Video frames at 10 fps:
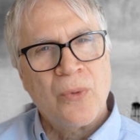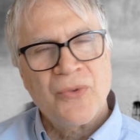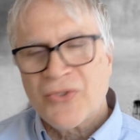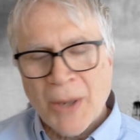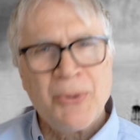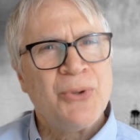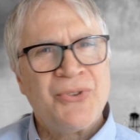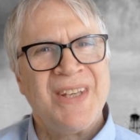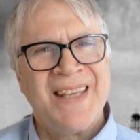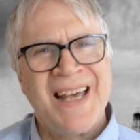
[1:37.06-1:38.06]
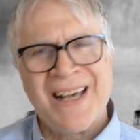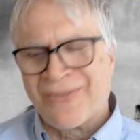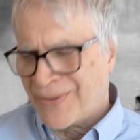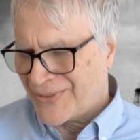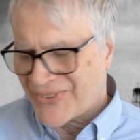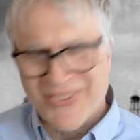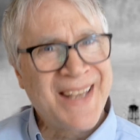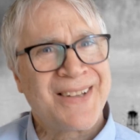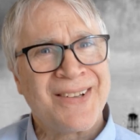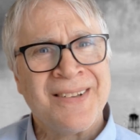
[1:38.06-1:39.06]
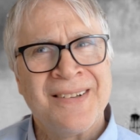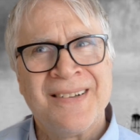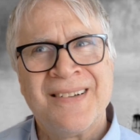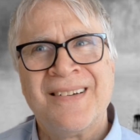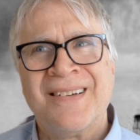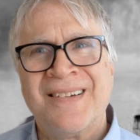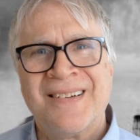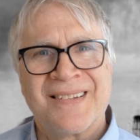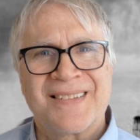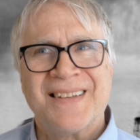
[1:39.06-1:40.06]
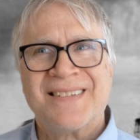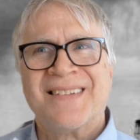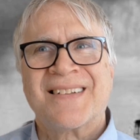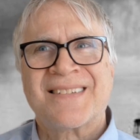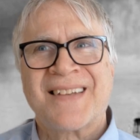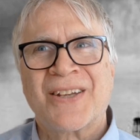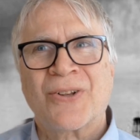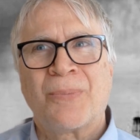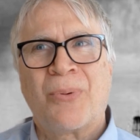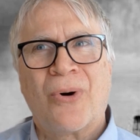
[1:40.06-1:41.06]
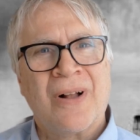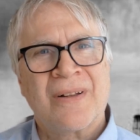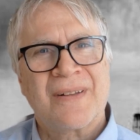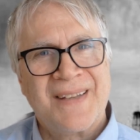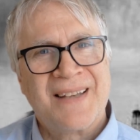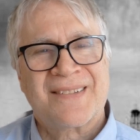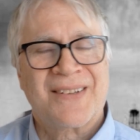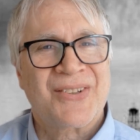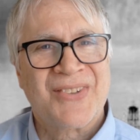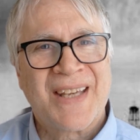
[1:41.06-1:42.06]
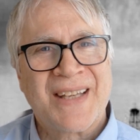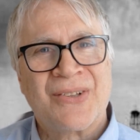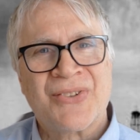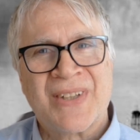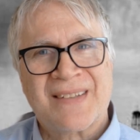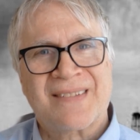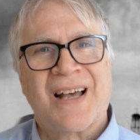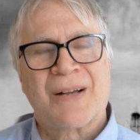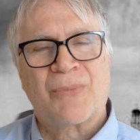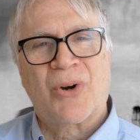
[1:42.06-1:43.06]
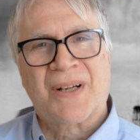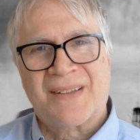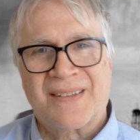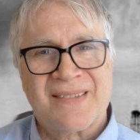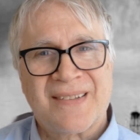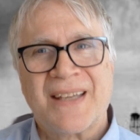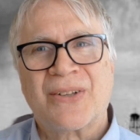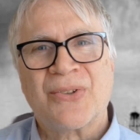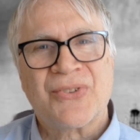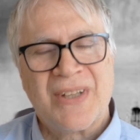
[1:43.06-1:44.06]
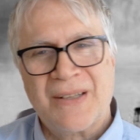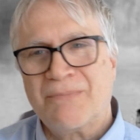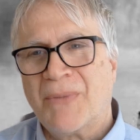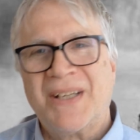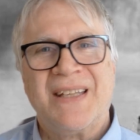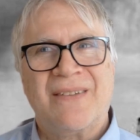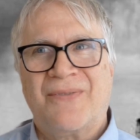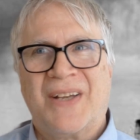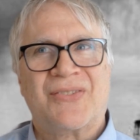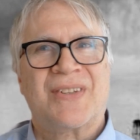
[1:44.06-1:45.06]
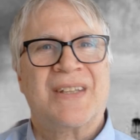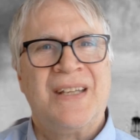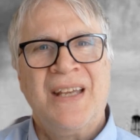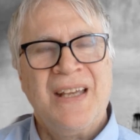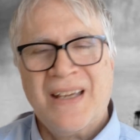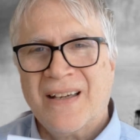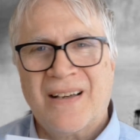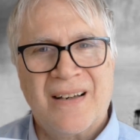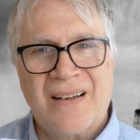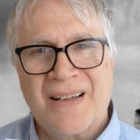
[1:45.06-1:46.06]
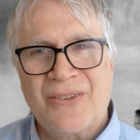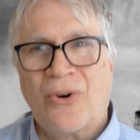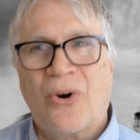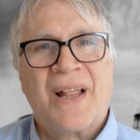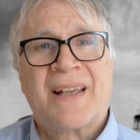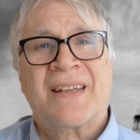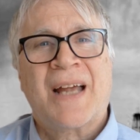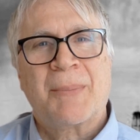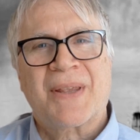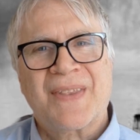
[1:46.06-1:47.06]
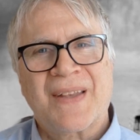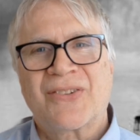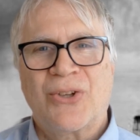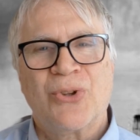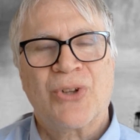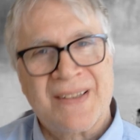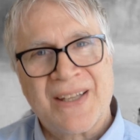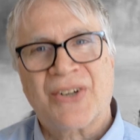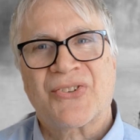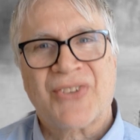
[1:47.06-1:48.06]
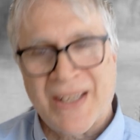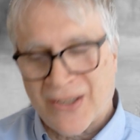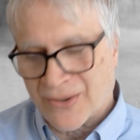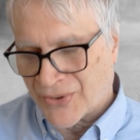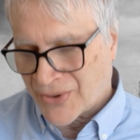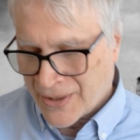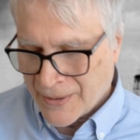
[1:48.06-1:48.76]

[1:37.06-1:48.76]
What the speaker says: WTF? Cycle? This is a cycle, Paul. Yes, there are cycles in the stock market. There's cycles in money invested in all economic things that you look at. There are cycles.